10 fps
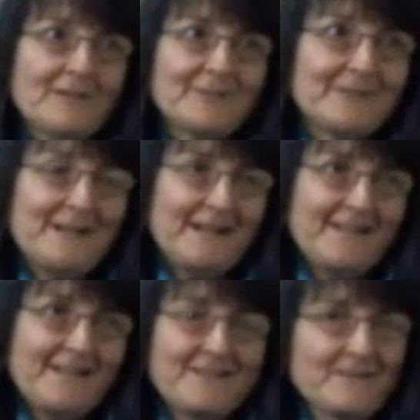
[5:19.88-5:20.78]
Oh, it
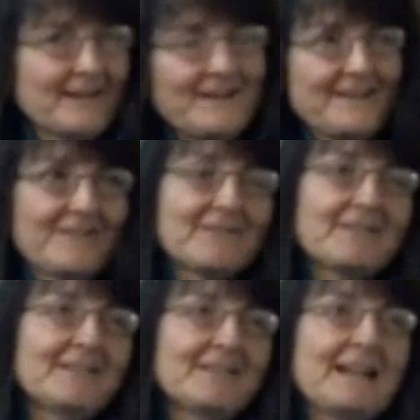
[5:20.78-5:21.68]
isn't.
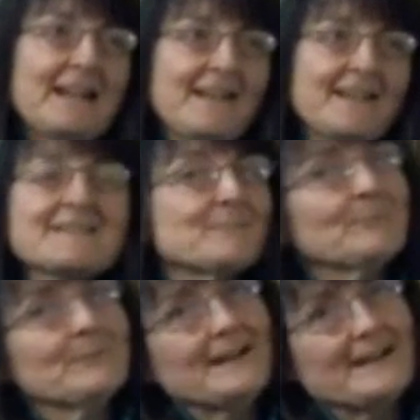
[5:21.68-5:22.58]
It
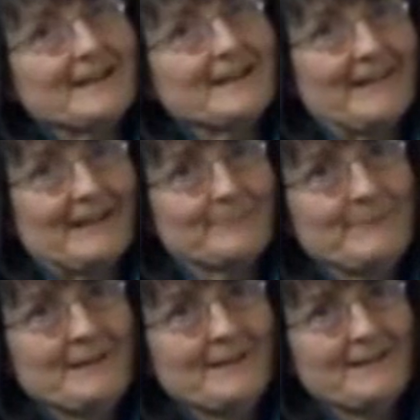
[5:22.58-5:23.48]
isn't me, guy.
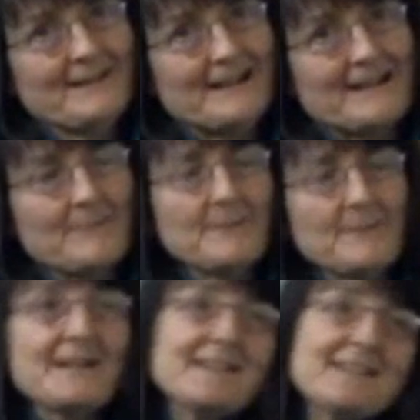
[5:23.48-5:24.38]
I
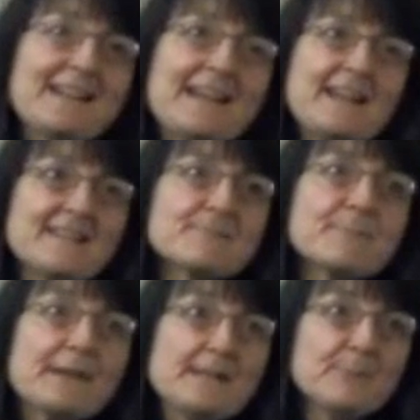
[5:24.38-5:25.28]
mean, it's
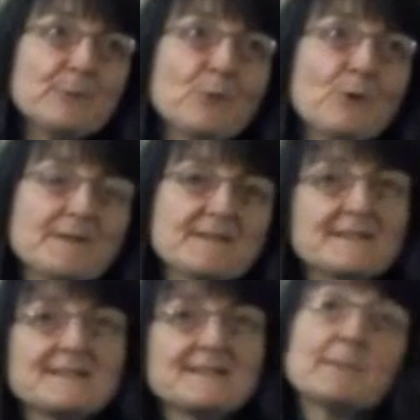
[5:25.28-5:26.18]
people
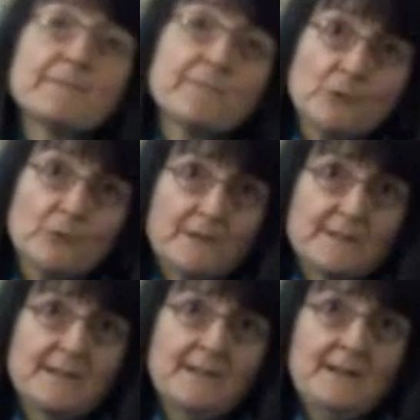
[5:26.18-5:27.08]
wanting to come
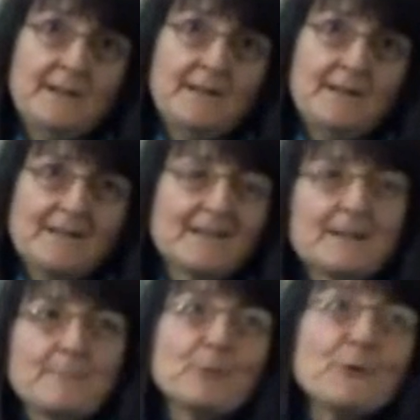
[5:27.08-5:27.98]
forward,
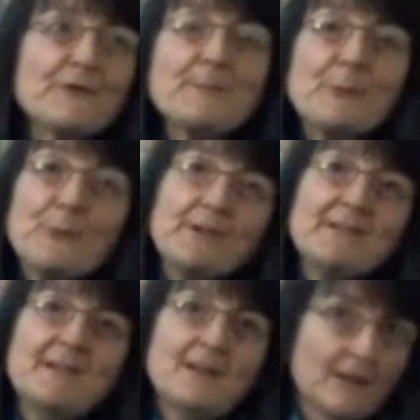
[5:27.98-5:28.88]
put their
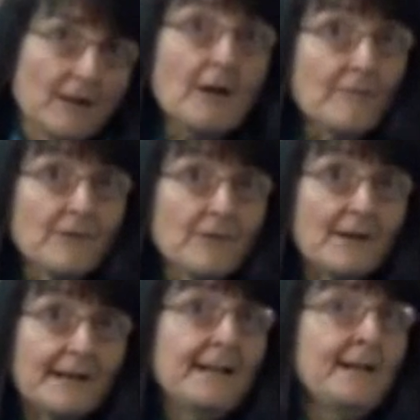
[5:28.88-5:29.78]
point of
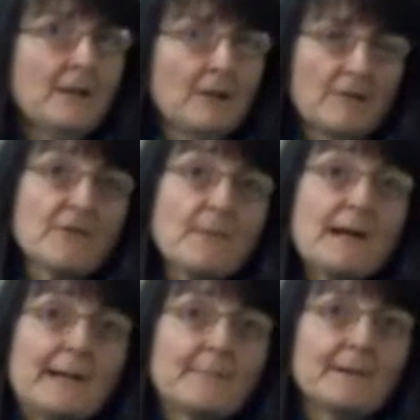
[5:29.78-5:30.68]
light on the
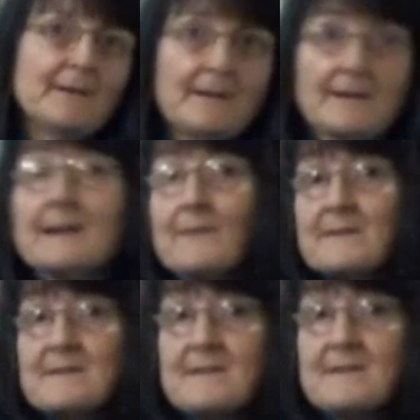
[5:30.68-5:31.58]
map, give
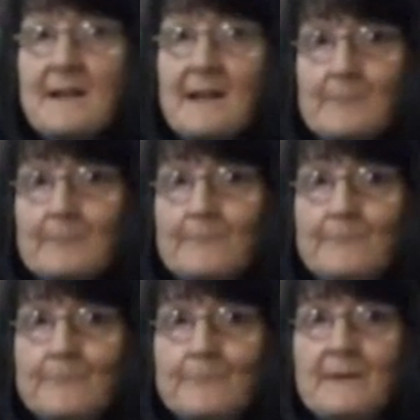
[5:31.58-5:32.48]
us a name.
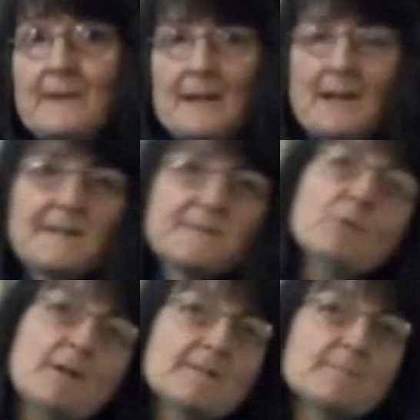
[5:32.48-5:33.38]
It's
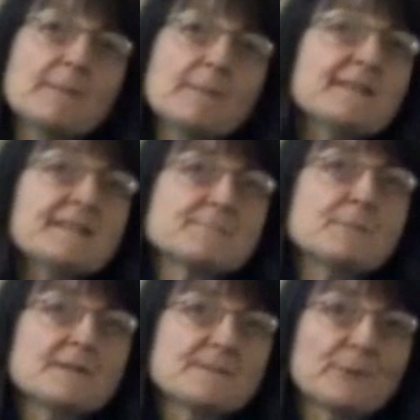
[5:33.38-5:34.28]
what's made this
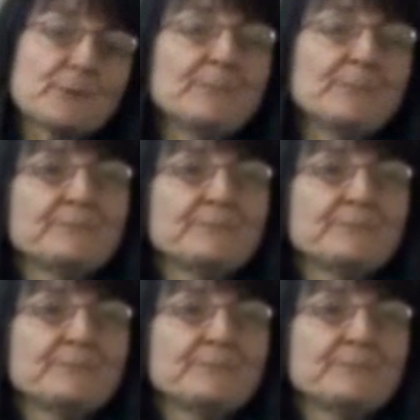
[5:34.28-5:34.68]
possible.